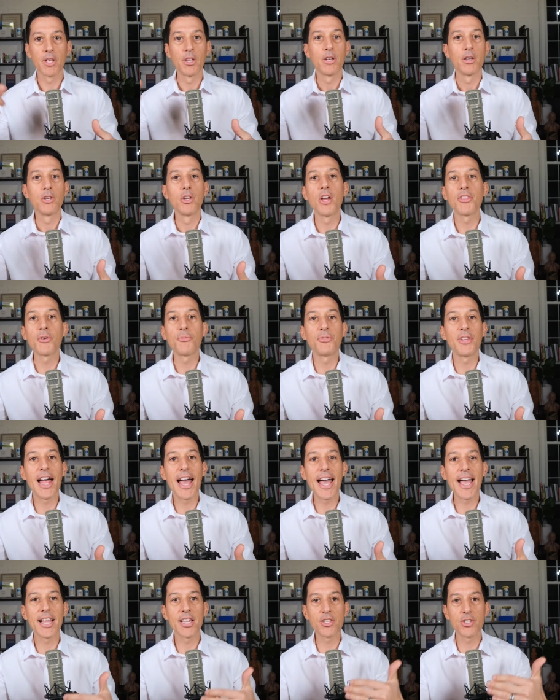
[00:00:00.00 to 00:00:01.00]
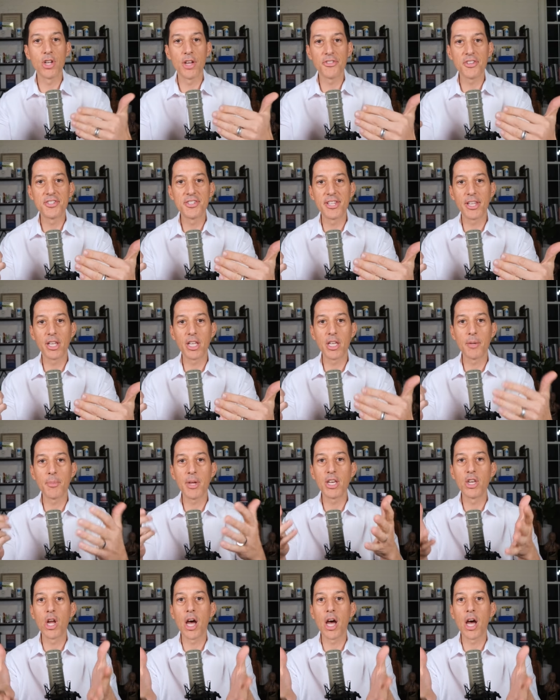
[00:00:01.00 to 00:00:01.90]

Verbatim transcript: flax, not the psyllium,